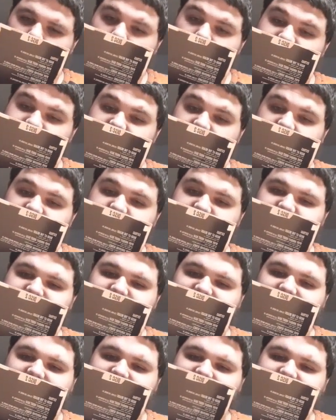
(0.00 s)
It starts in
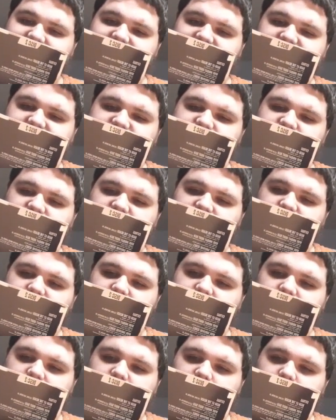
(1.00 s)

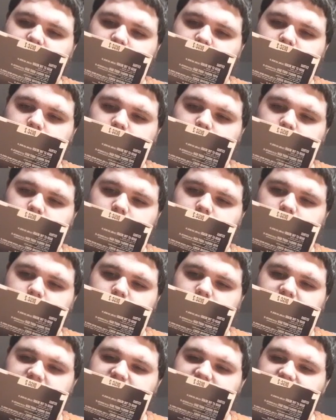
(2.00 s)
1988
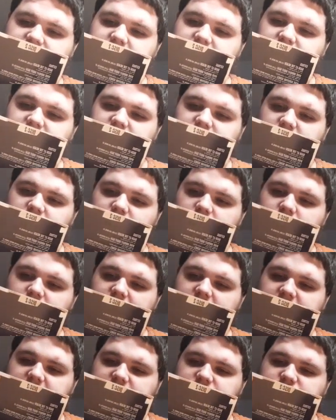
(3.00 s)
at an
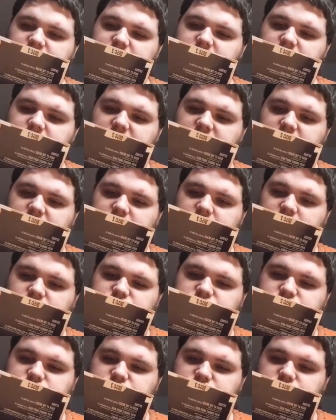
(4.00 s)
AWA
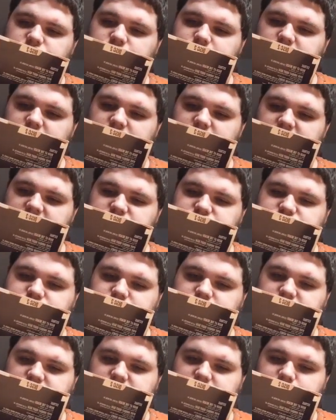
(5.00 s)
Superclass 3.